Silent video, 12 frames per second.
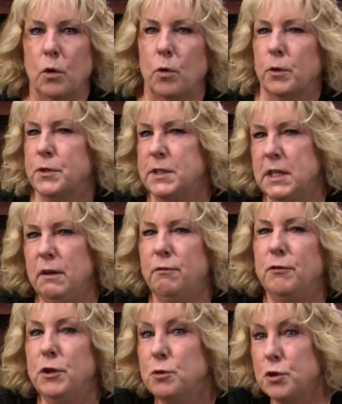or see
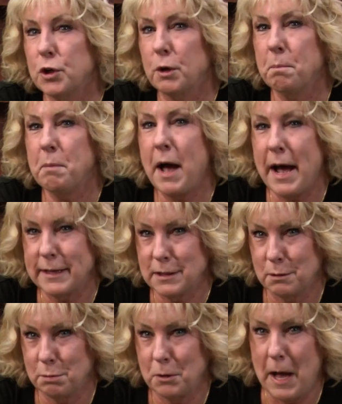future
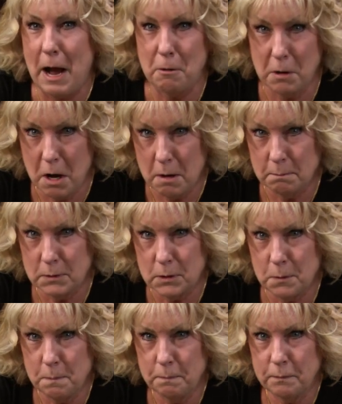possible outcomes